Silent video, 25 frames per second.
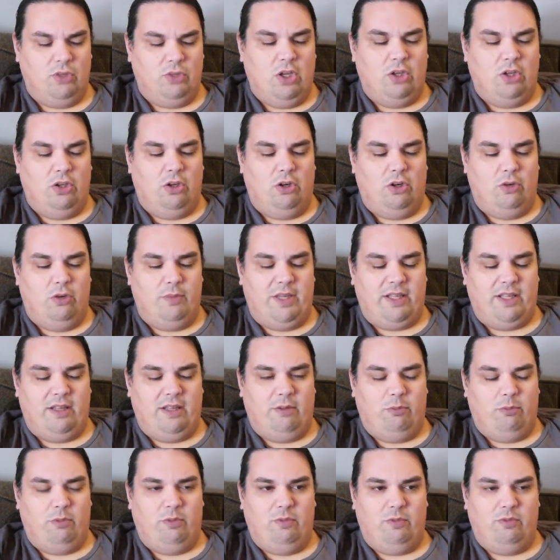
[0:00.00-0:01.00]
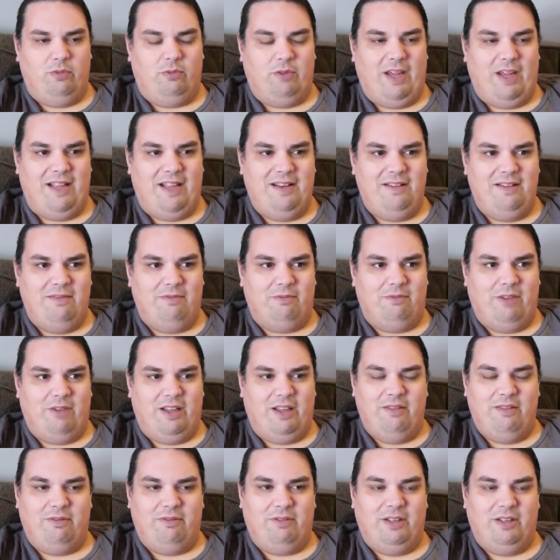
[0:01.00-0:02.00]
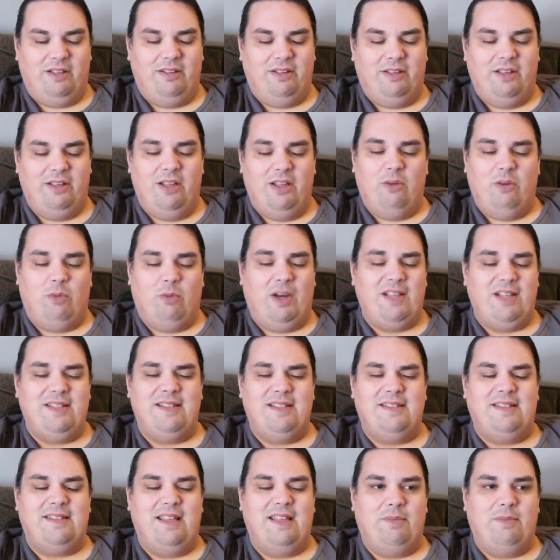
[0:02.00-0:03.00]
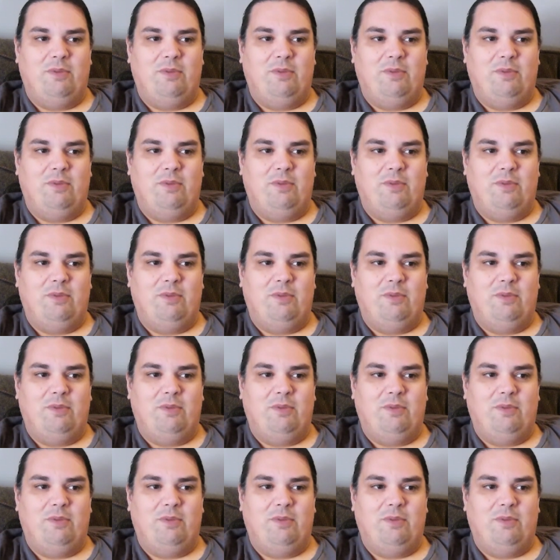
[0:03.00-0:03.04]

oh my god, Ren, Ren, Ren, why is his name?